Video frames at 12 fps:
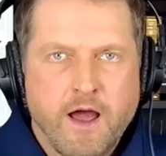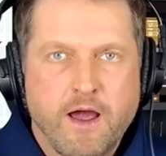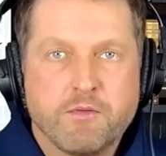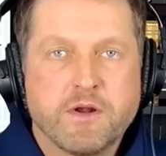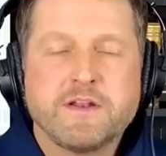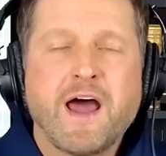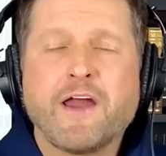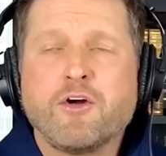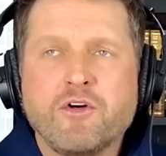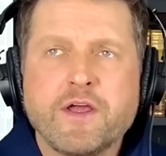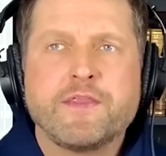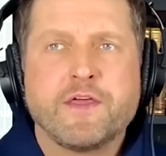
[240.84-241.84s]
Not
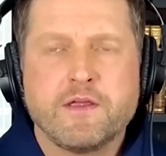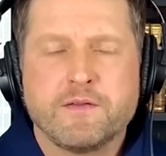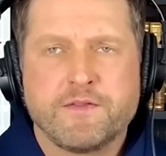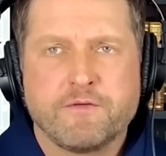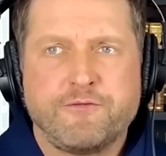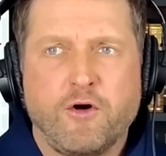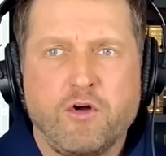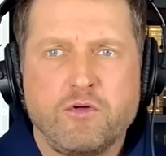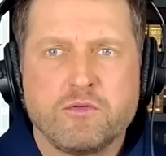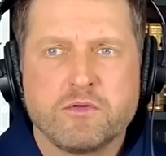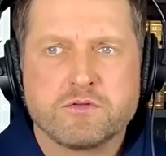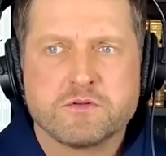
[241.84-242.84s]
only the
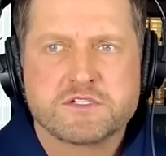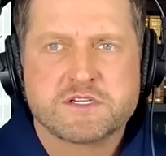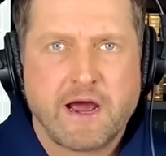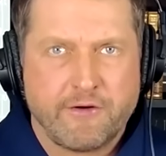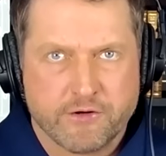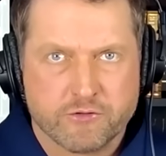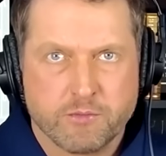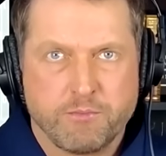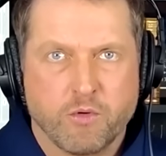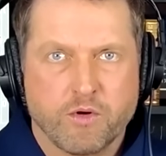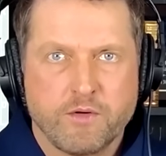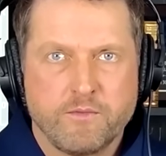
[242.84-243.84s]
full scouting
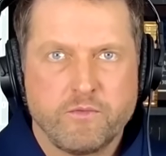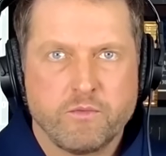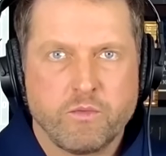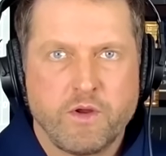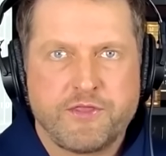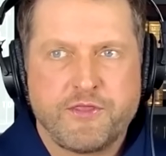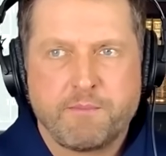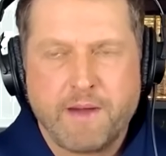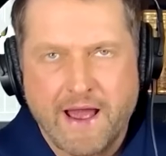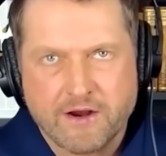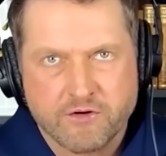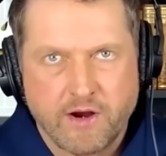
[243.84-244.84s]
report with the
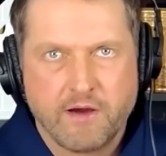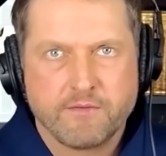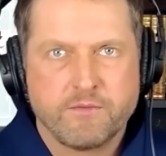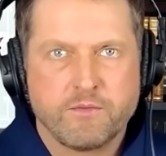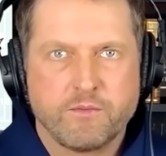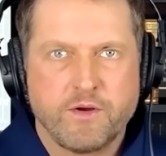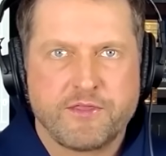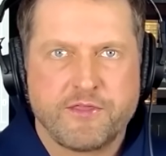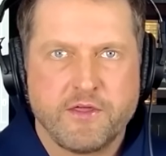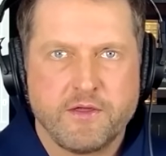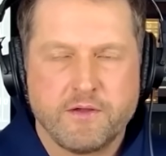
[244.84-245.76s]
background, with